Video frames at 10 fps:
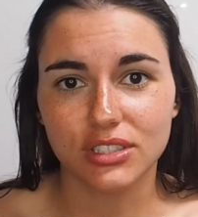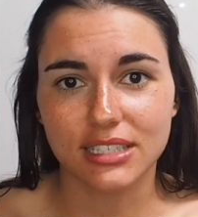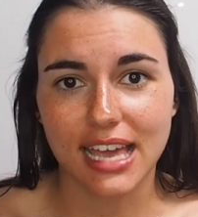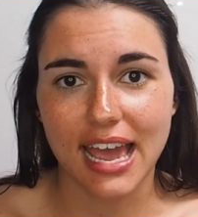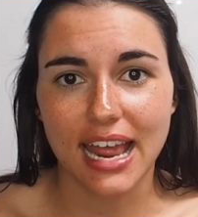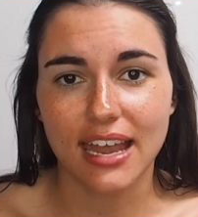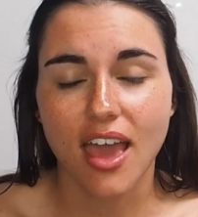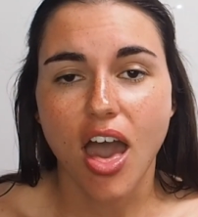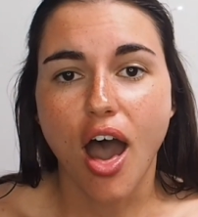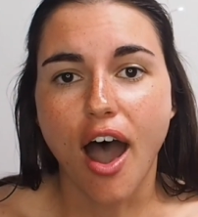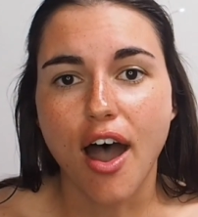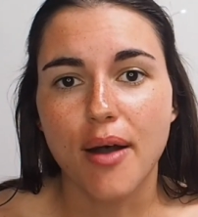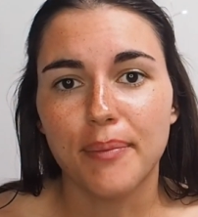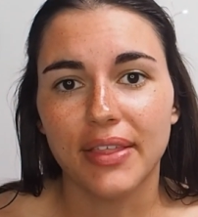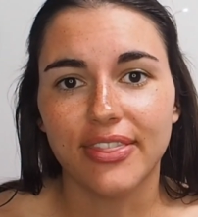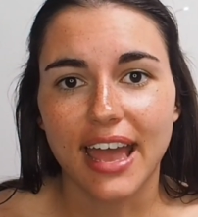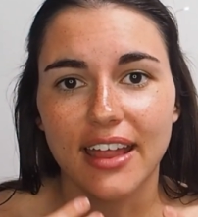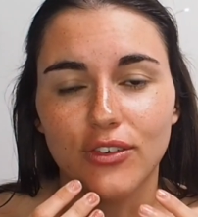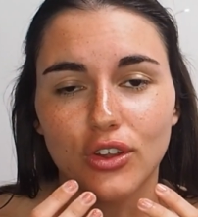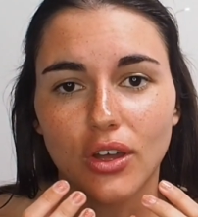skin,
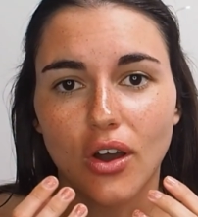then